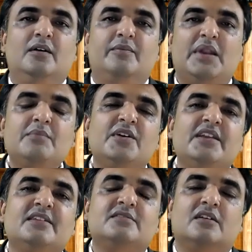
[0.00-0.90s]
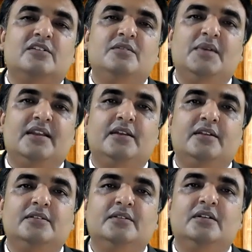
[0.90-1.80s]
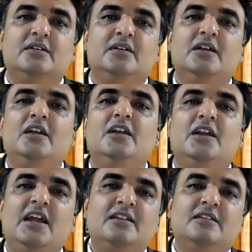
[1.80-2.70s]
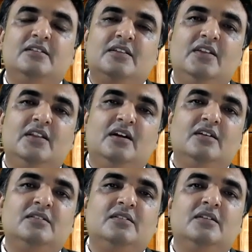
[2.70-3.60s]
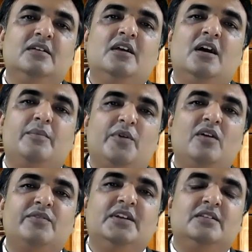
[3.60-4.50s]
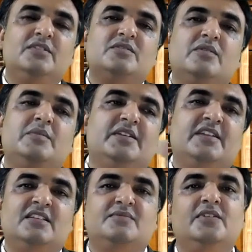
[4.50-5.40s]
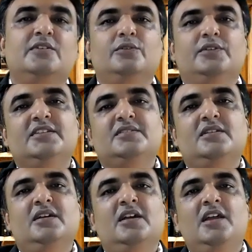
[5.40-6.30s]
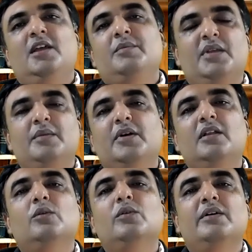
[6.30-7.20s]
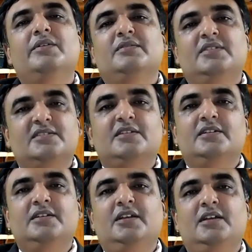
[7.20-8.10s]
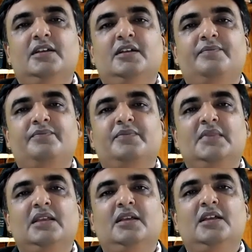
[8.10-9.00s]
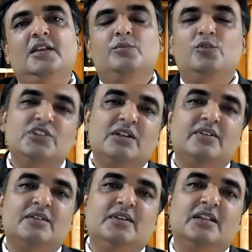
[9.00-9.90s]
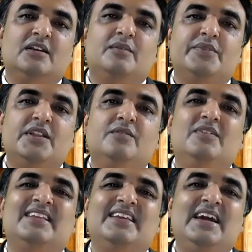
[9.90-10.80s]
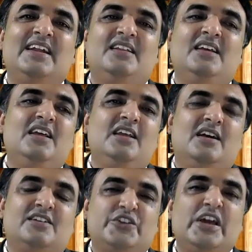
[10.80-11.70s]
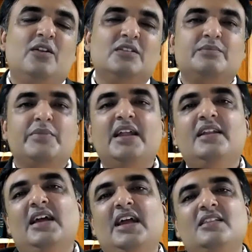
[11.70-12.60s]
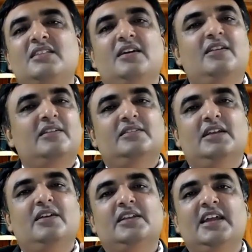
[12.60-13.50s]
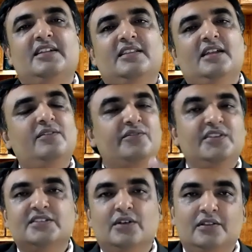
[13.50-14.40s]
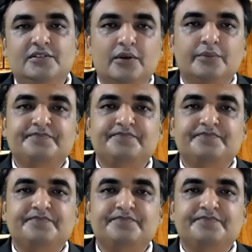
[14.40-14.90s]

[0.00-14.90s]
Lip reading: primary and secondary market, and they will earn a profit which will be transferred to these people who have invested. Mutual fund will company will get a share on spread and they'll get their fees also.